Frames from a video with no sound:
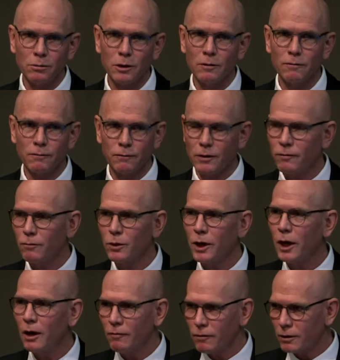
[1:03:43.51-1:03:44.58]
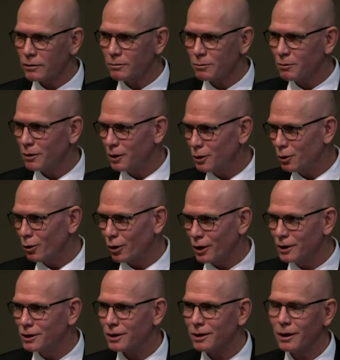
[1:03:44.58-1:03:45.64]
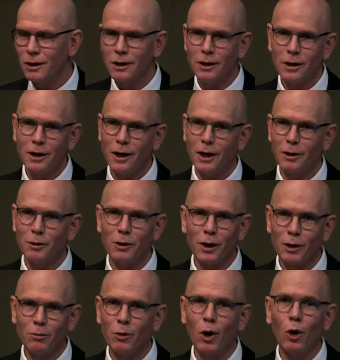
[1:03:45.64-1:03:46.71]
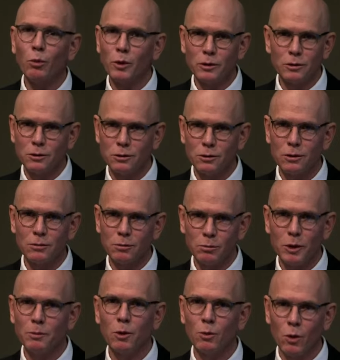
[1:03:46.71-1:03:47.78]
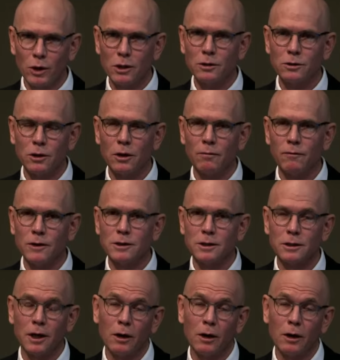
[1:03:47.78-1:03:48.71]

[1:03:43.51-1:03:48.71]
If if we ever in your region I, am open to people wanting to come visit.